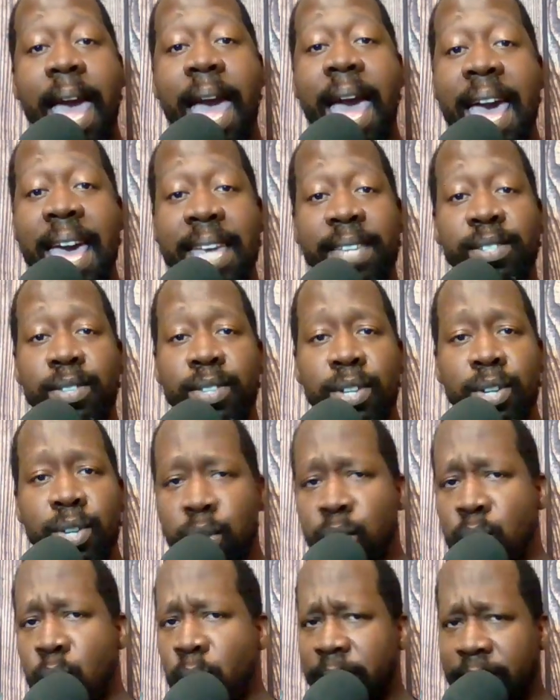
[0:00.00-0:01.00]
As the New
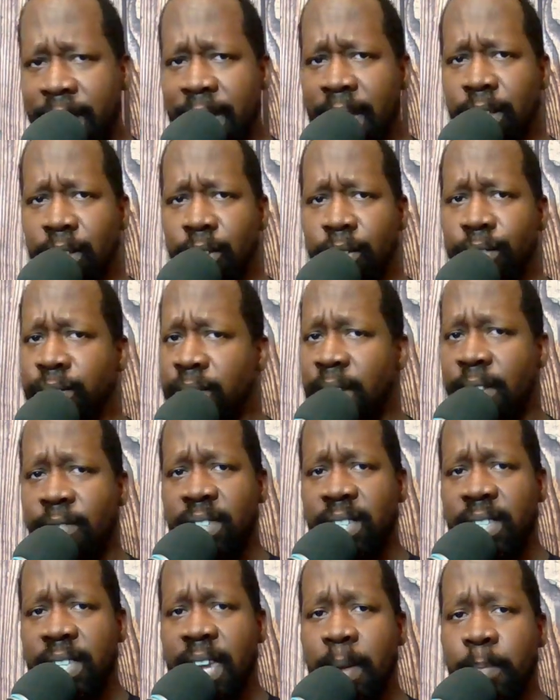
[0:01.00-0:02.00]
York killer, Son of
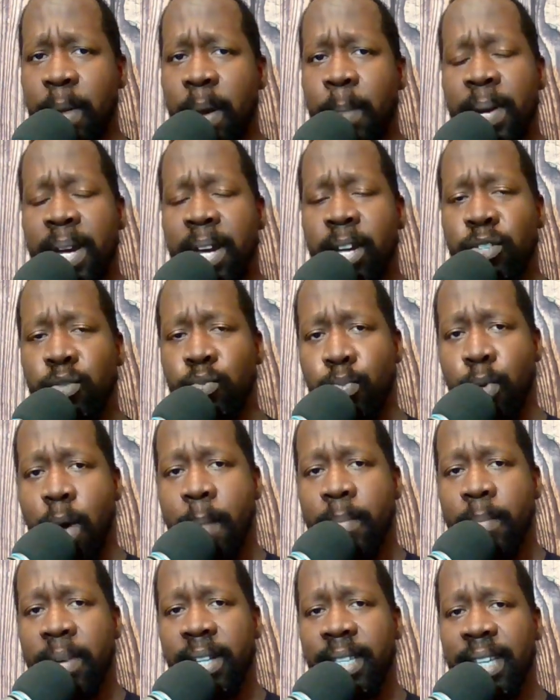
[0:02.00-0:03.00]
Sam, appears
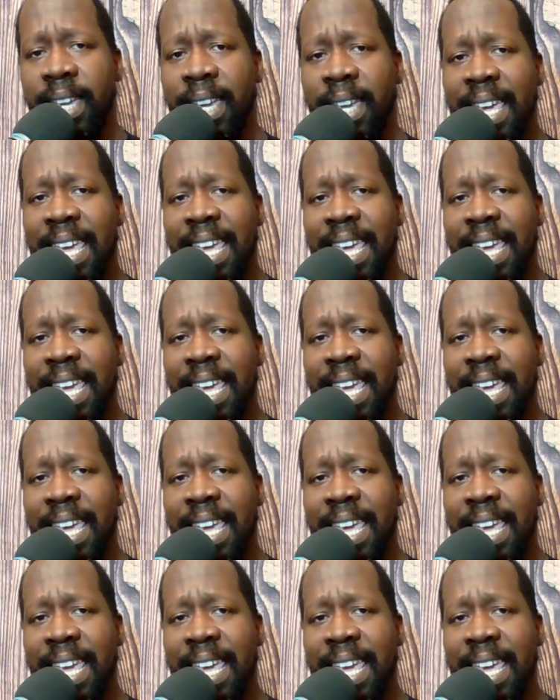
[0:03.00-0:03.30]
prominently